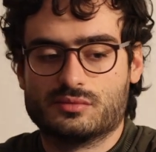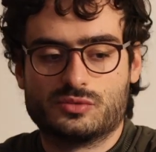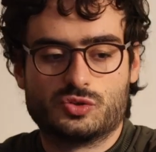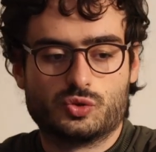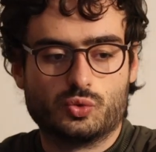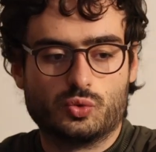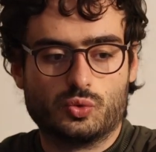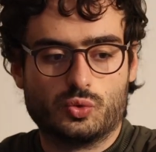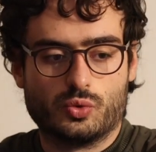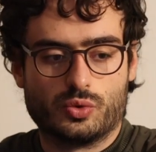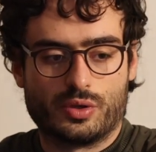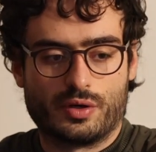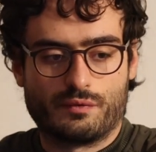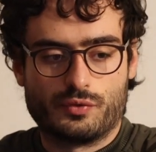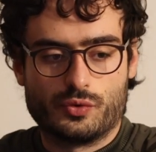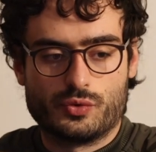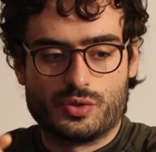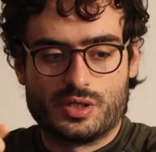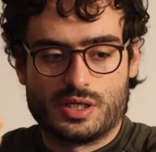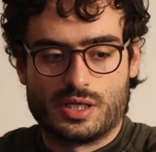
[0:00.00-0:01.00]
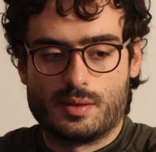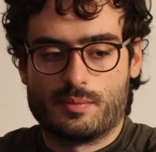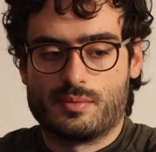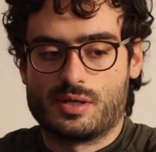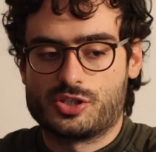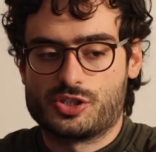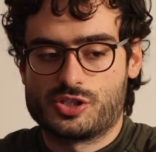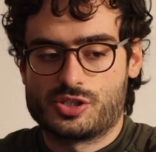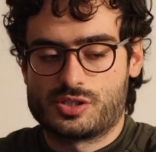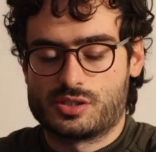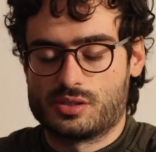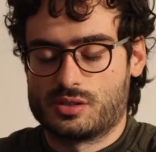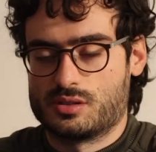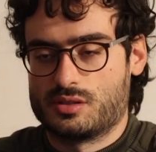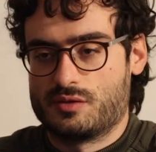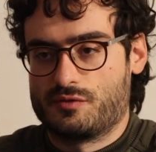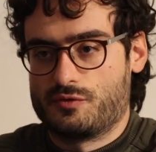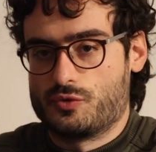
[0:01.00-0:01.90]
to review the images, the